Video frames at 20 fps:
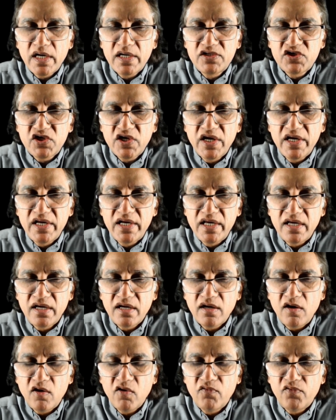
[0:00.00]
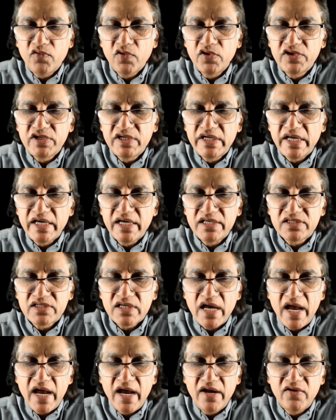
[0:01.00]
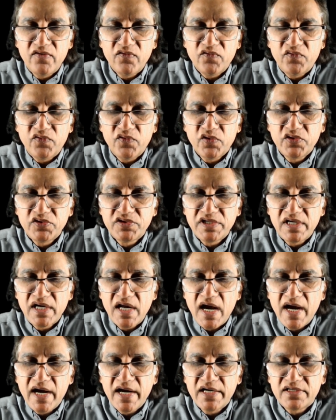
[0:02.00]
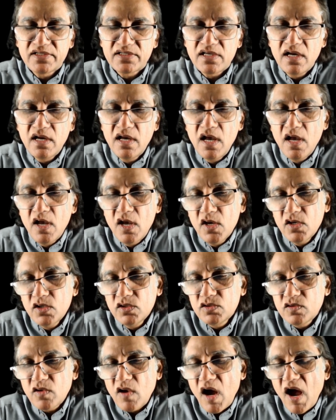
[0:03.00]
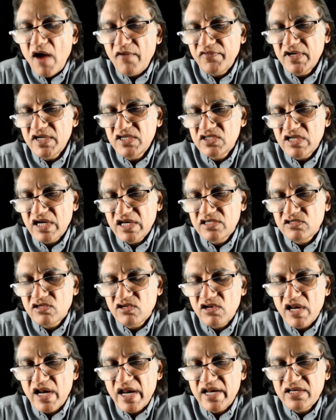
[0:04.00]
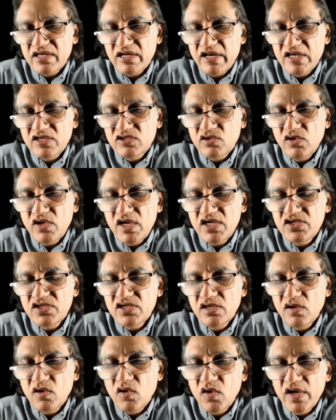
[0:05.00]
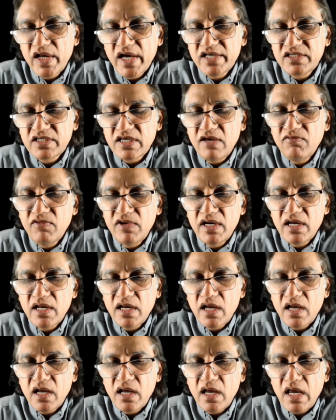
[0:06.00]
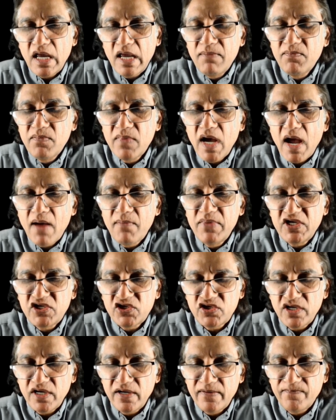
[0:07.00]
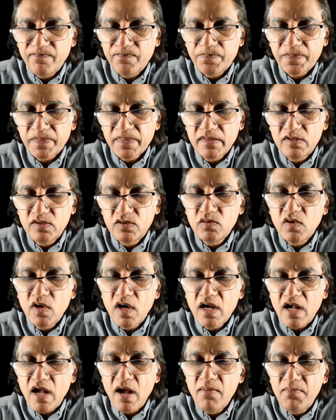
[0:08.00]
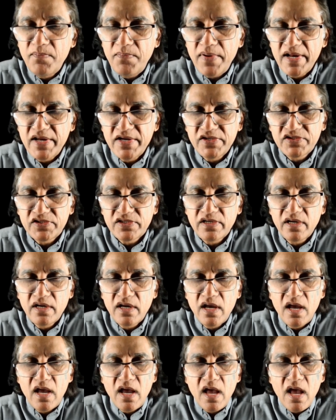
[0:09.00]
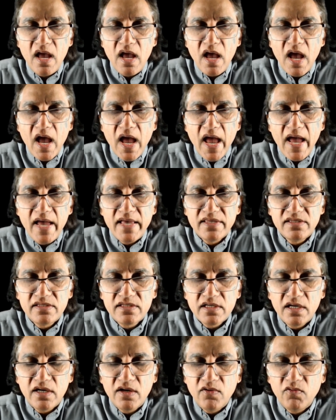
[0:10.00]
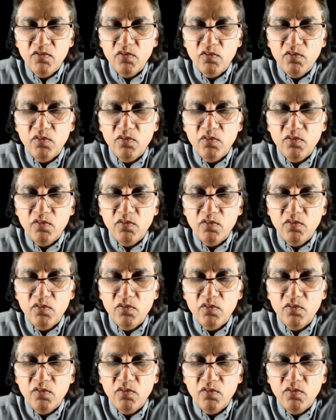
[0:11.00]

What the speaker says: a journey of 40 days and 40 nights. So after his restoration, God has given him a mission to accomplish. And